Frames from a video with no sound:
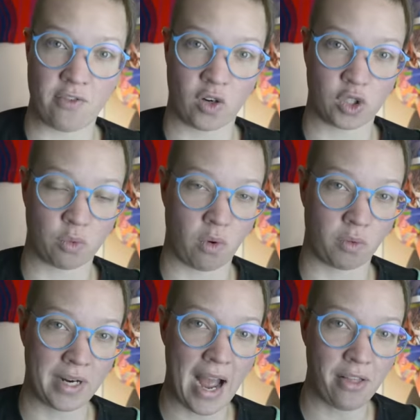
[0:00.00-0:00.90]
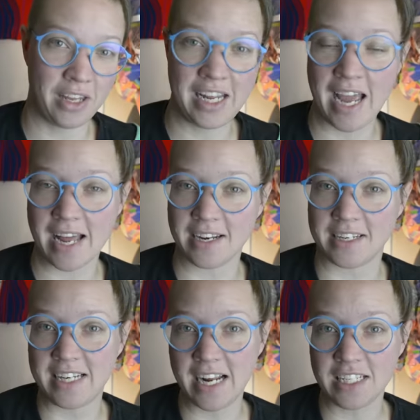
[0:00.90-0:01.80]
and virtual reality,
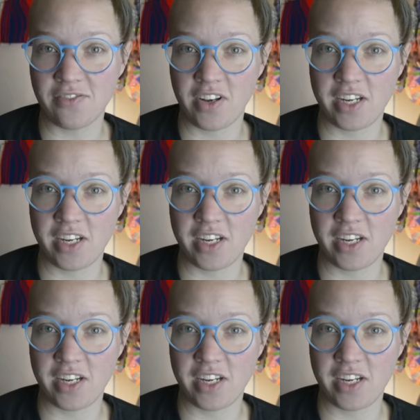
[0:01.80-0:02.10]
and dance